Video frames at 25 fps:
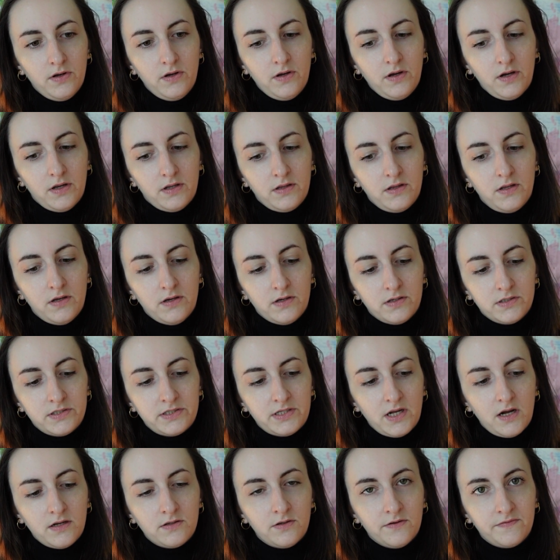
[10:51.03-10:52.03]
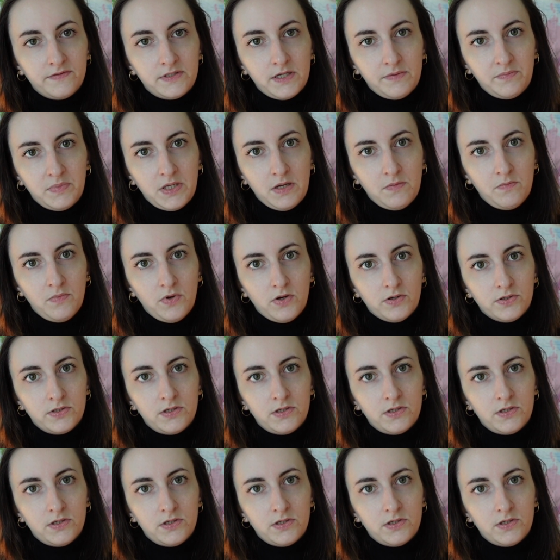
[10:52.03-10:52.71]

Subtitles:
at the start of September.